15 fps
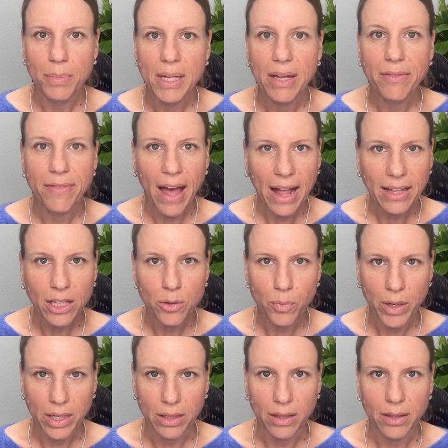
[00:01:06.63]
a valid
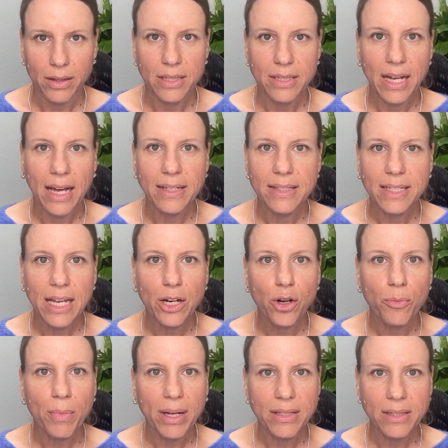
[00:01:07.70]
will, the testator
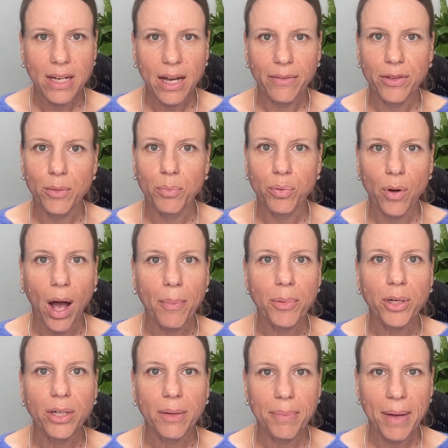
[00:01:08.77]
must have the
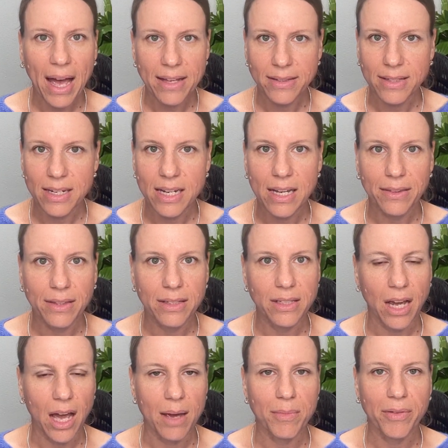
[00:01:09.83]
proper capacity at the
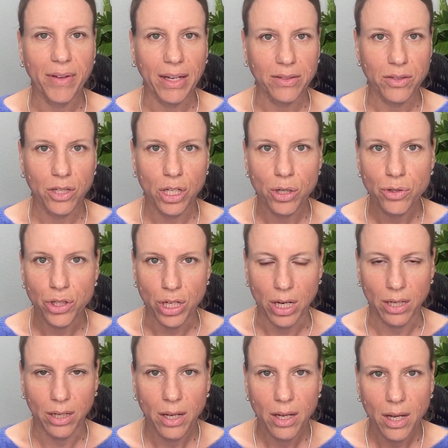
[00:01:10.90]
time of
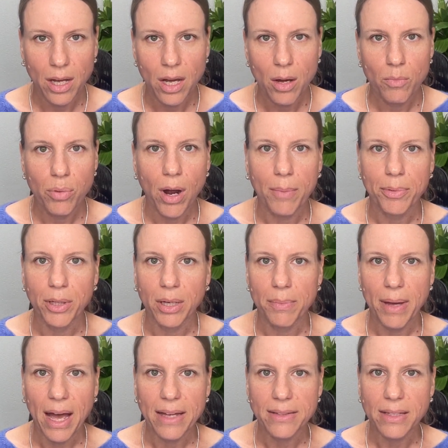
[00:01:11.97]
execution. Proper
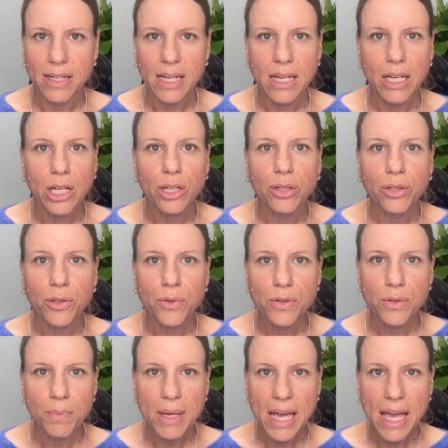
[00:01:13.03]
capacity
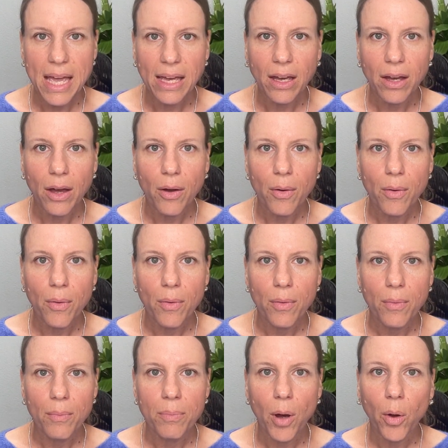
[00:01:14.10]
includes being
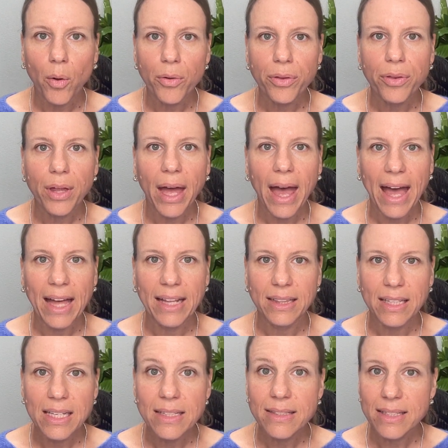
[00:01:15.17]
both at
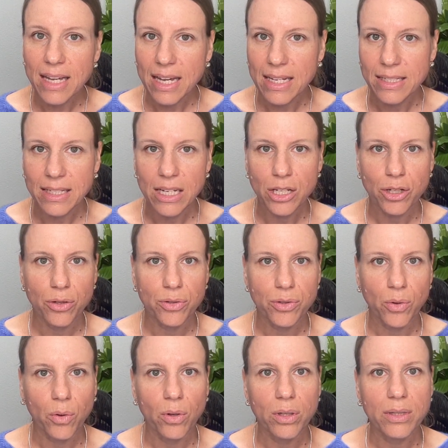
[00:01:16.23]
least 18 years
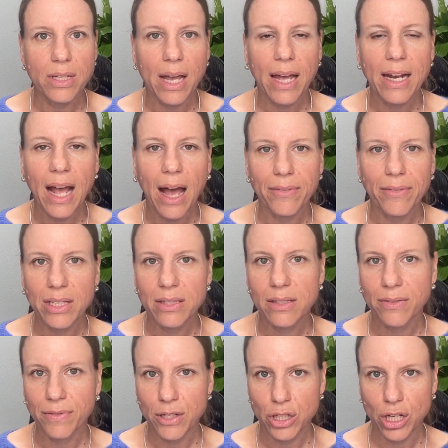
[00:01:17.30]
old and having
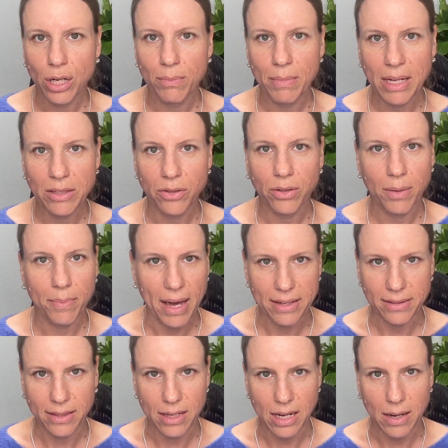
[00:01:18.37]
sufficient mental
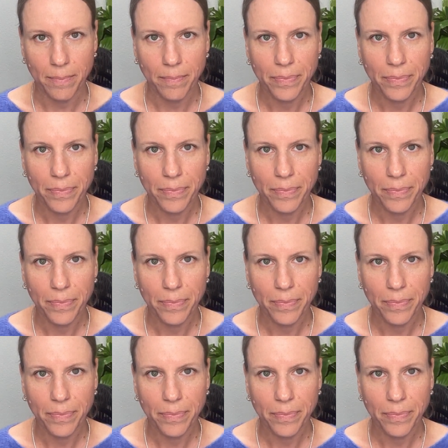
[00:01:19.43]
capacity.